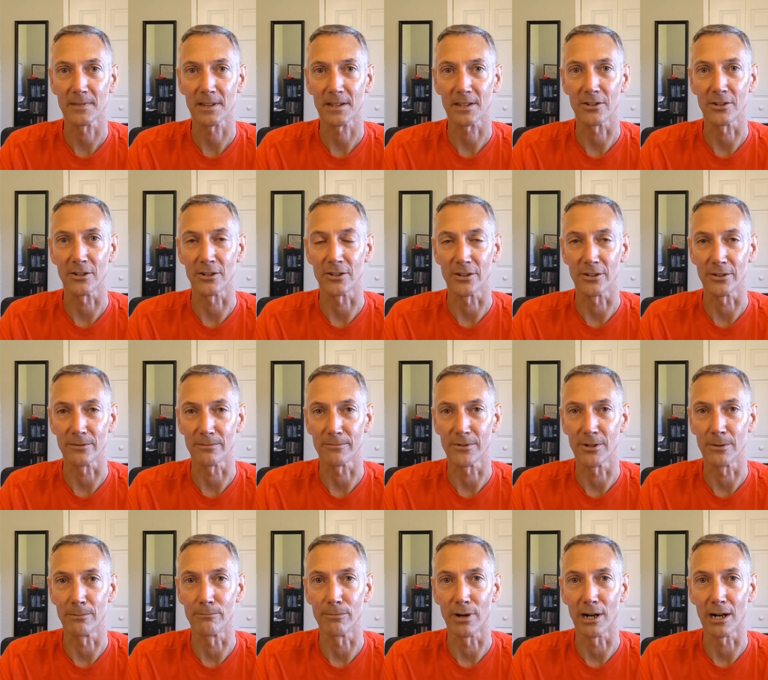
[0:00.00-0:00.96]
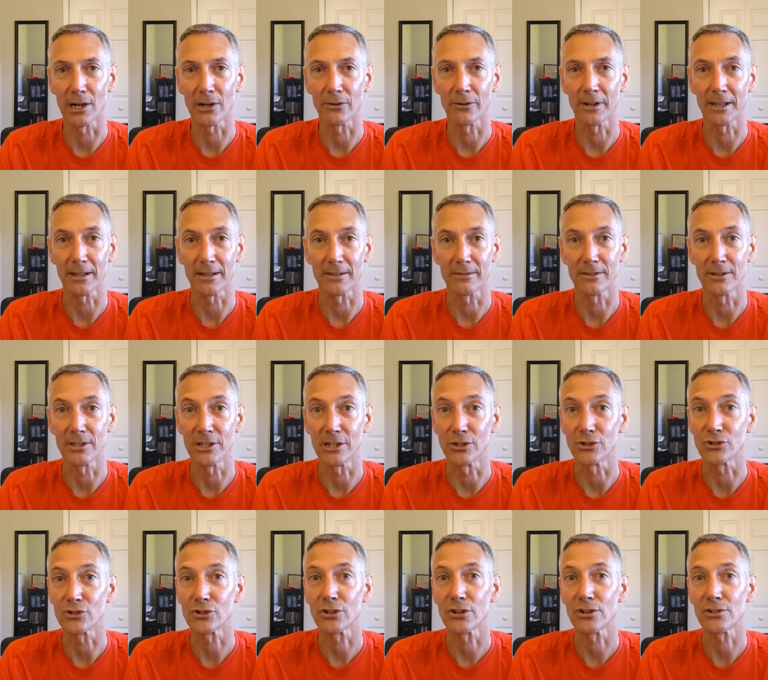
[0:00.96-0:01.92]
You're borrowing the
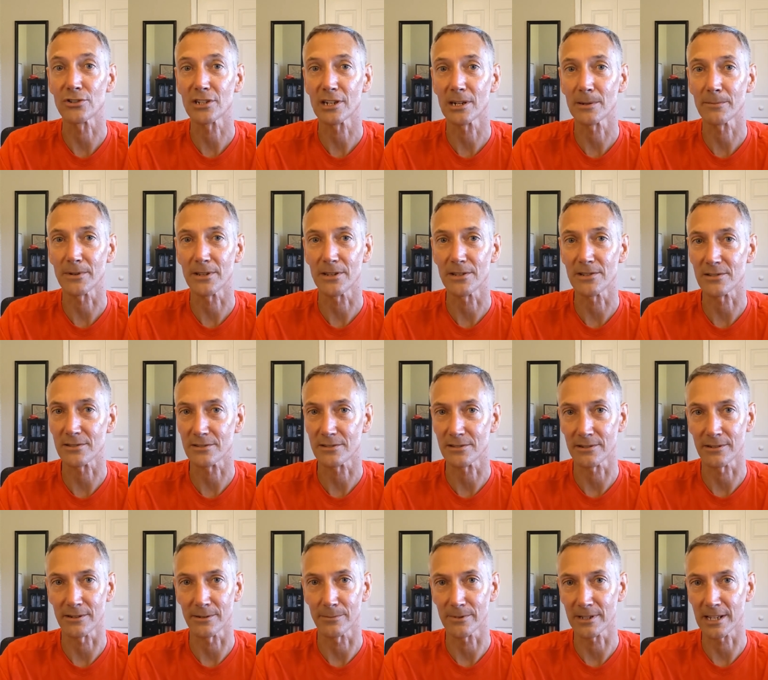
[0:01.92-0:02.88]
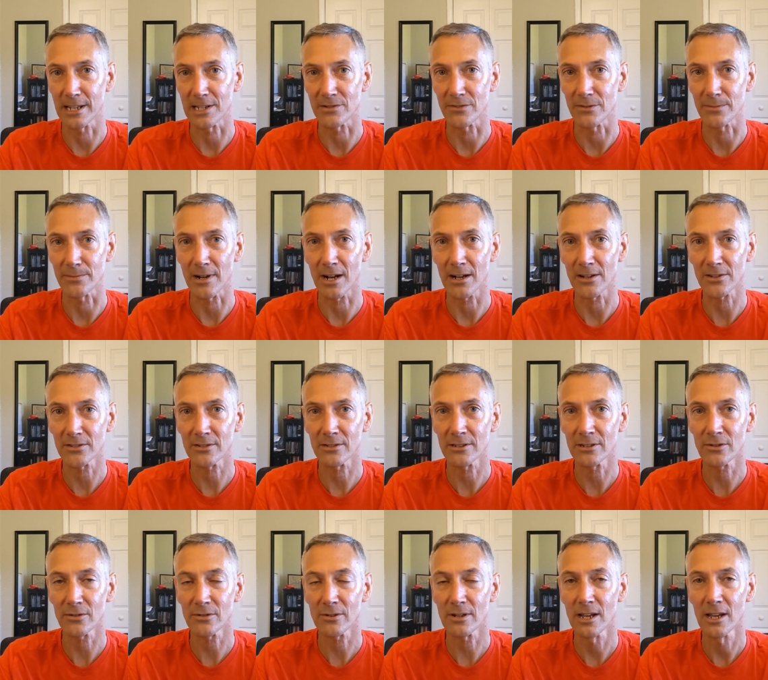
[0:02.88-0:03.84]
insurance companies in the case of a policy
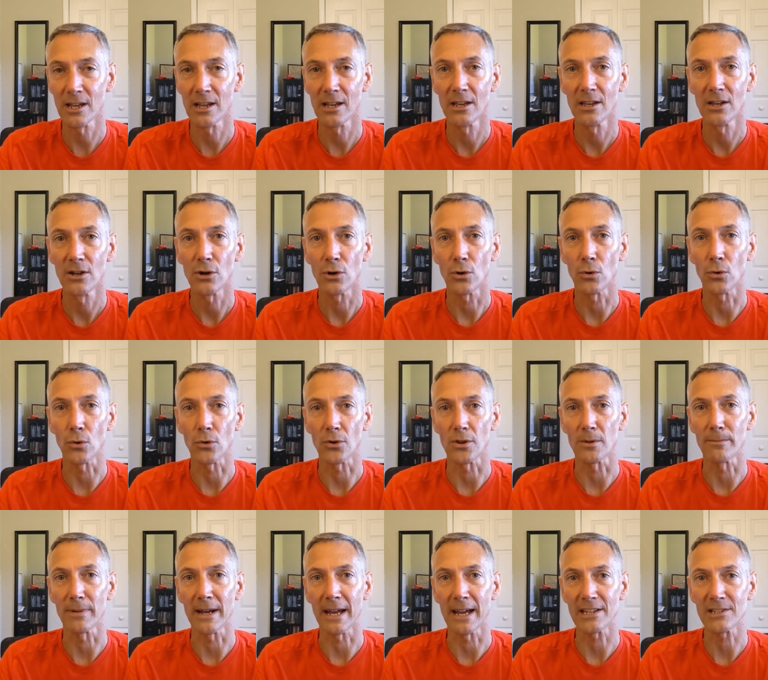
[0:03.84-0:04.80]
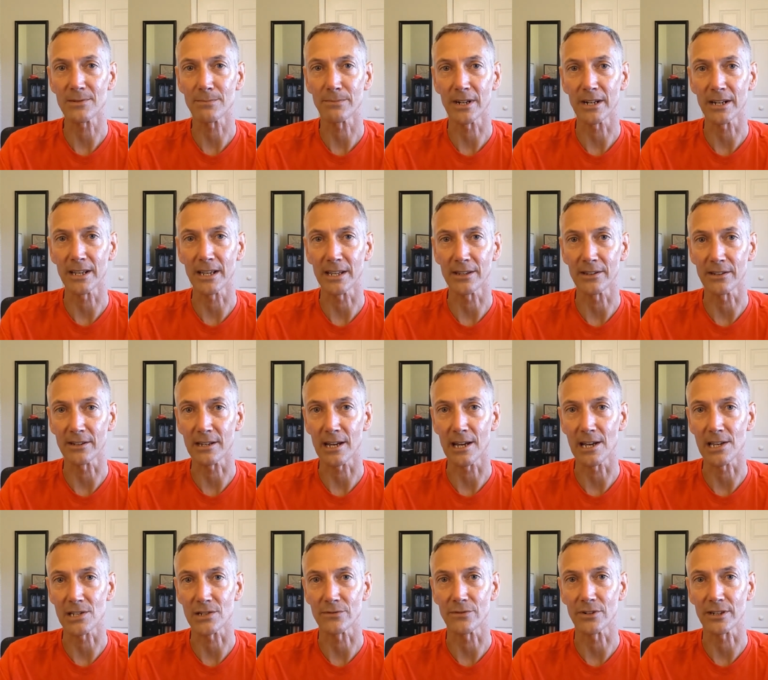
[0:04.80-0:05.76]
loan, or the bank's money in the
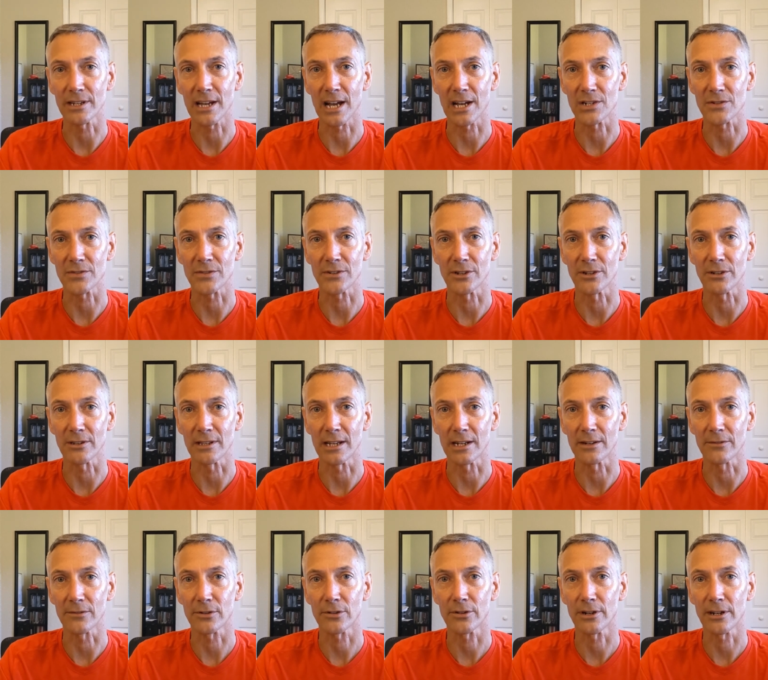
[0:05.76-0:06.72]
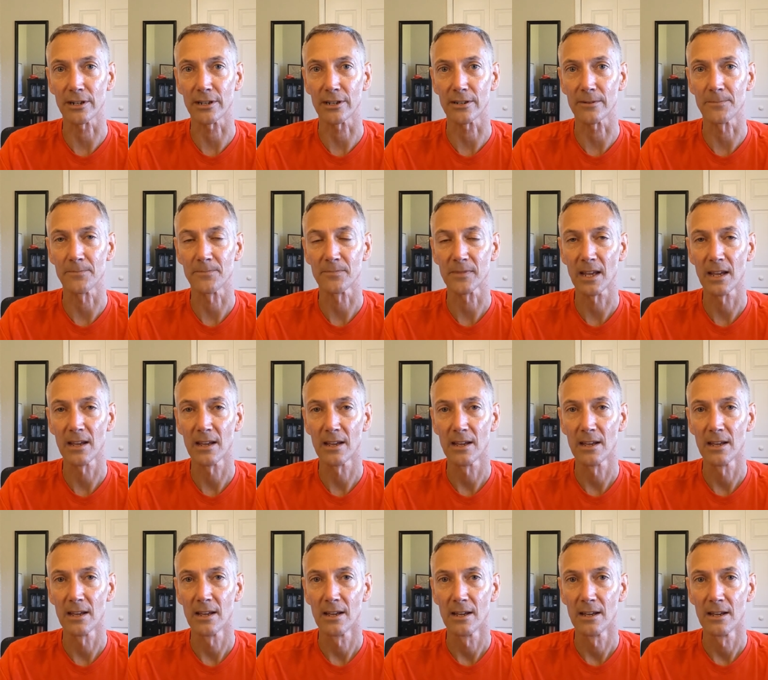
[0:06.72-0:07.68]
case of a cash value line of credit.
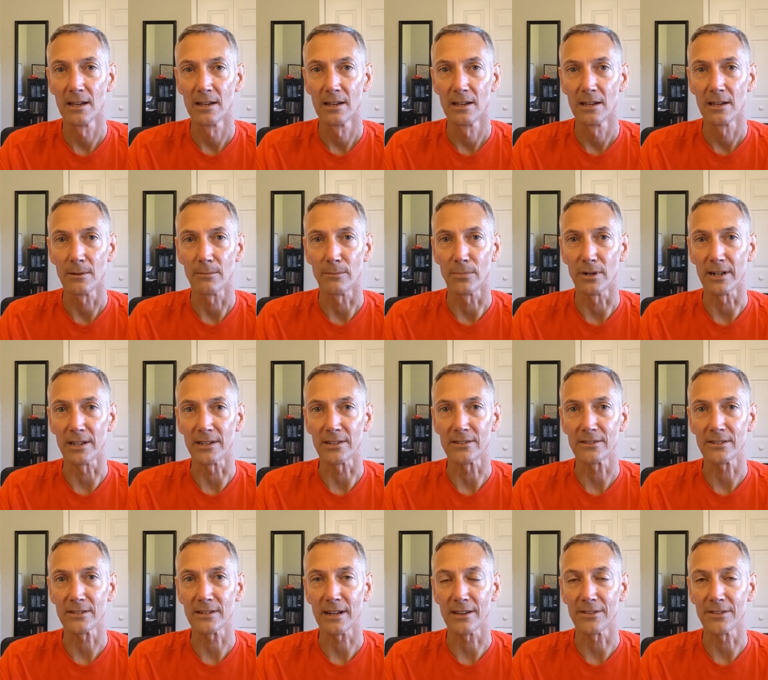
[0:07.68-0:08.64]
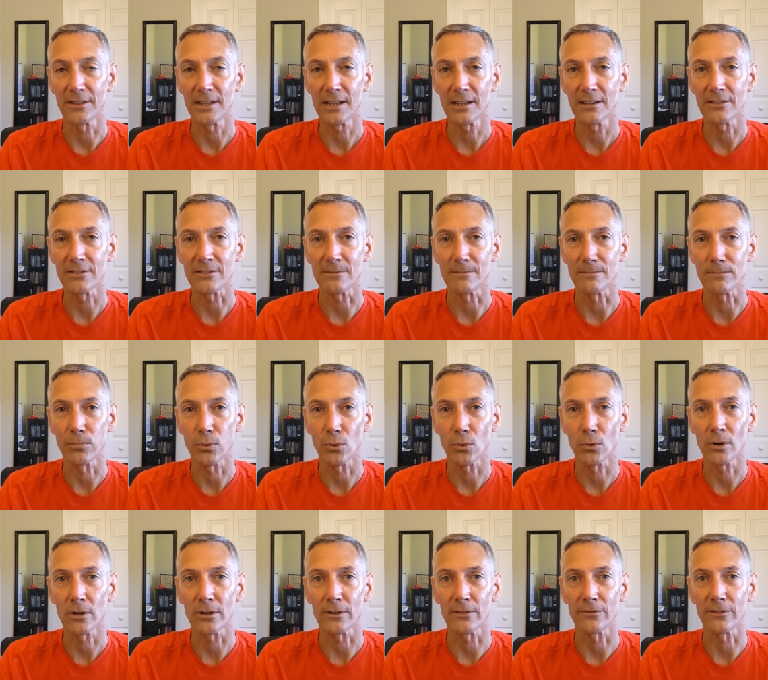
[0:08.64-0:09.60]
But I think it's
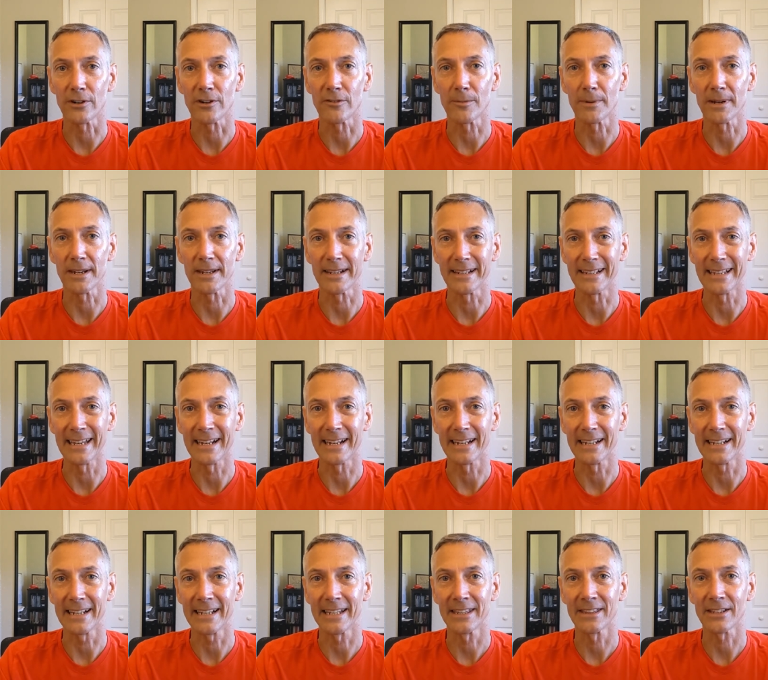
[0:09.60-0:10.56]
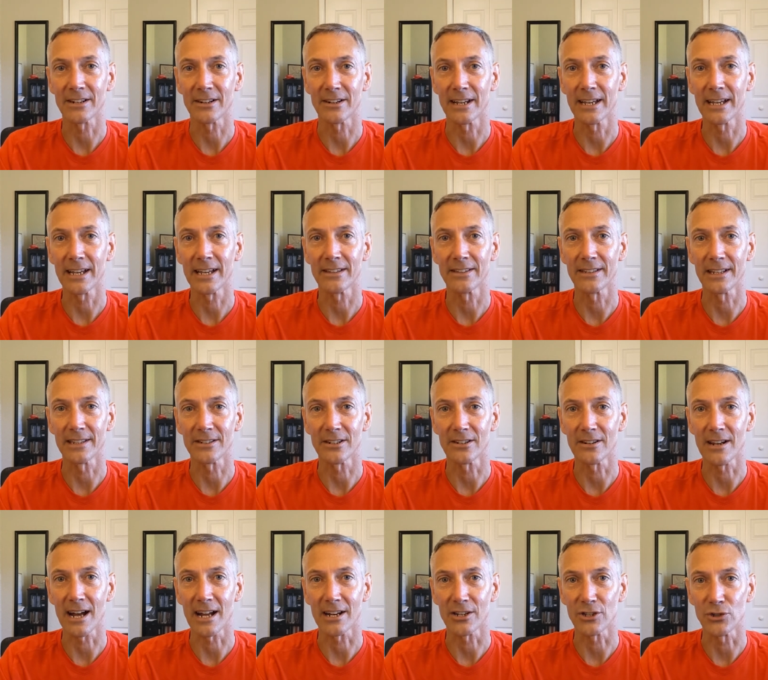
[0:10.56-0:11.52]
important for everybody to get it in their head that they're
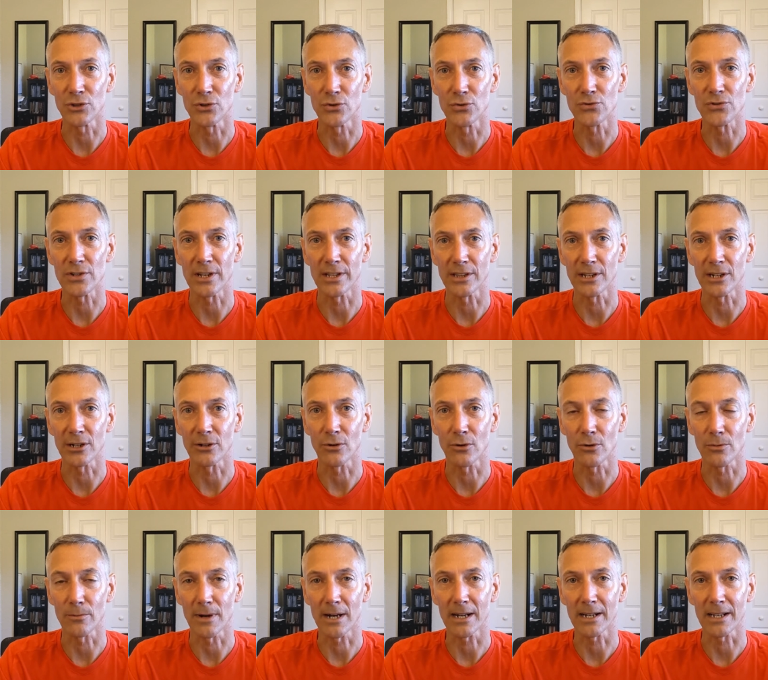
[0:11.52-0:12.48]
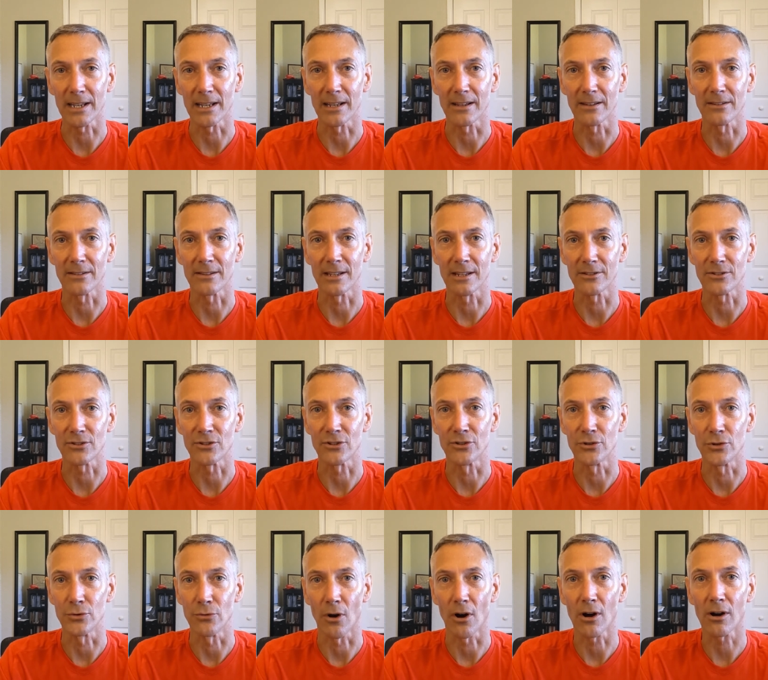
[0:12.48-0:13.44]
not using their own money, that
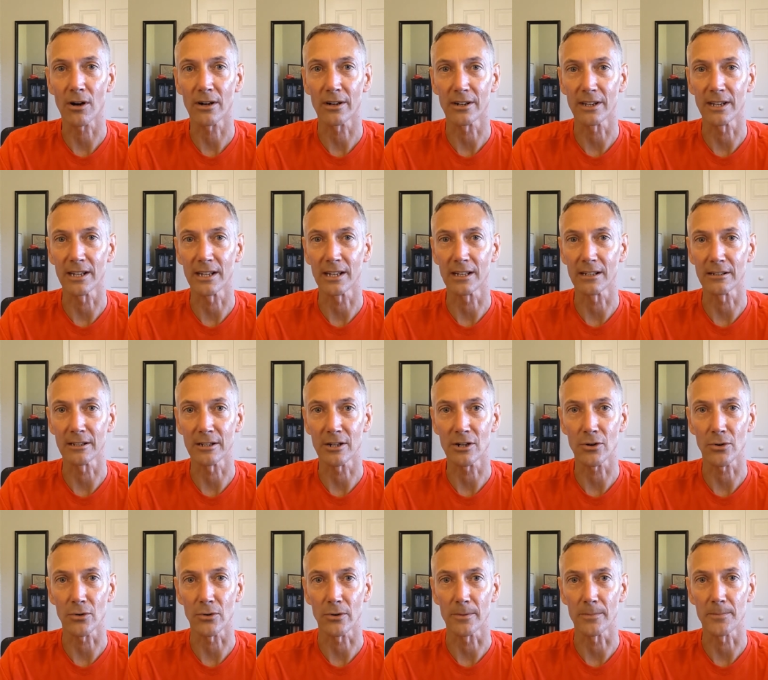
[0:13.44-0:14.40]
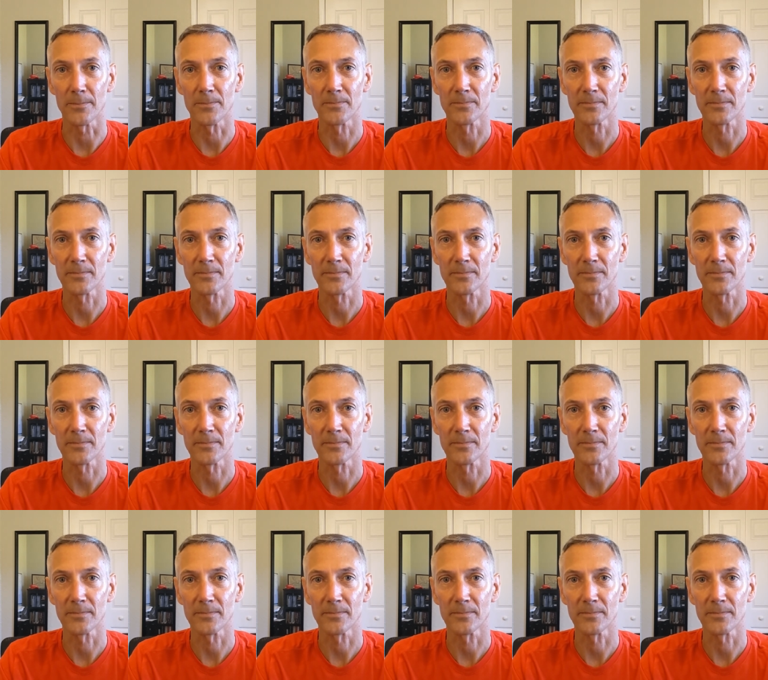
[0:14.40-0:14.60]
you are getting a loan,